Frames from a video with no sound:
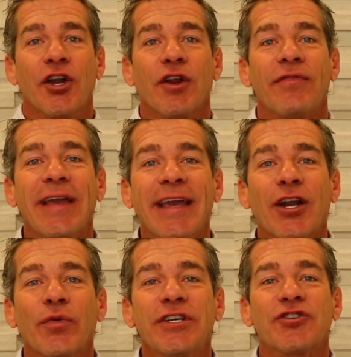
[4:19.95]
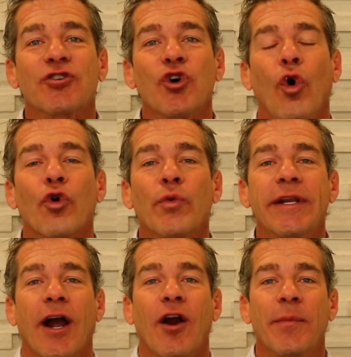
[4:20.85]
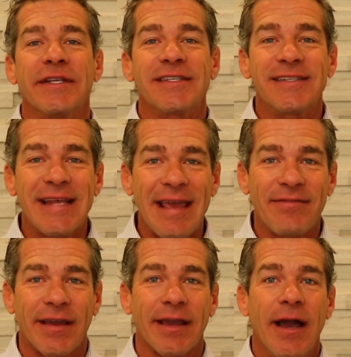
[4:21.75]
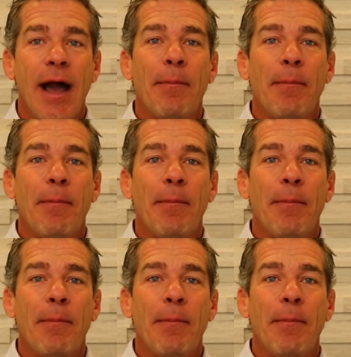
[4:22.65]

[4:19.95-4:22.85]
could have increased their total retirement saving